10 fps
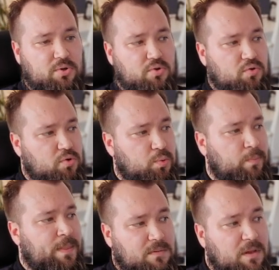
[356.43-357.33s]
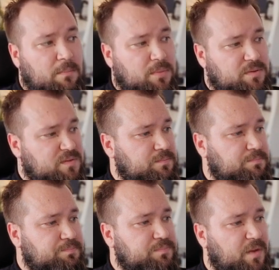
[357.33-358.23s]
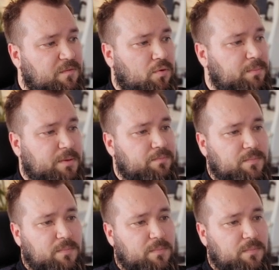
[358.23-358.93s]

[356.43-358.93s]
new numbers for me.